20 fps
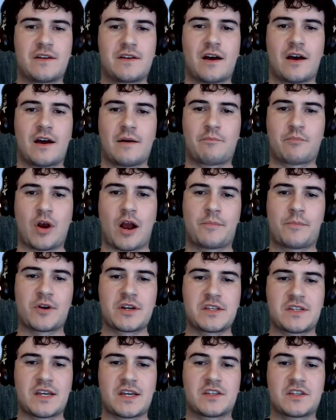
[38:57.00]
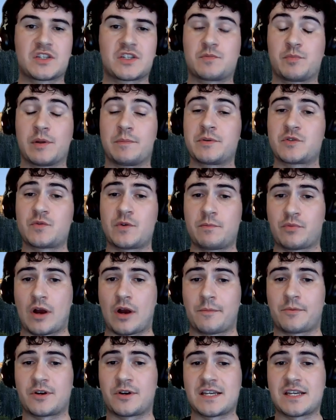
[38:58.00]
the split between
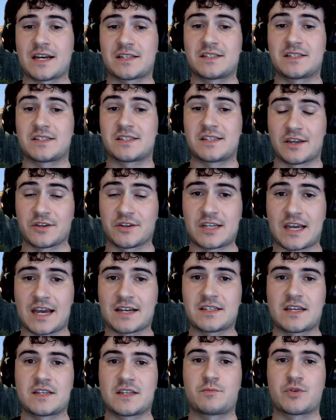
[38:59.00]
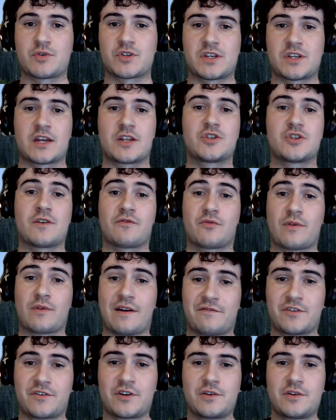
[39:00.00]
property tax and sales tax as percentage of
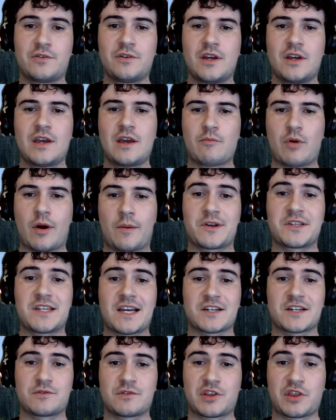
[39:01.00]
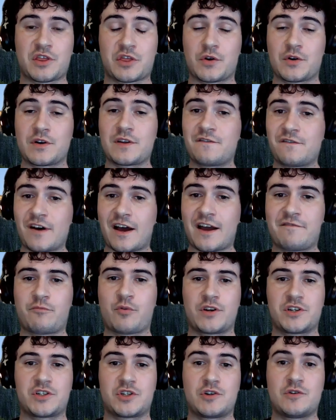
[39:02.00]
revenue, property tax was
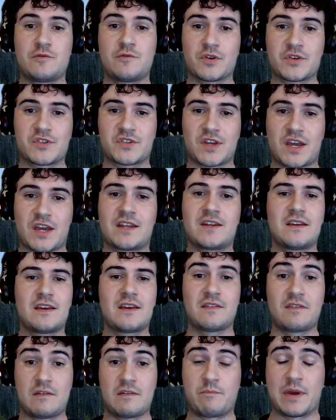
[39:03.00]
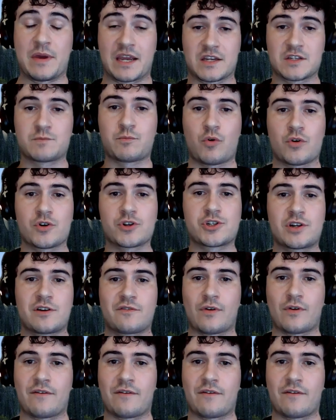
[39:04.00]
35.2%, the biggest portion of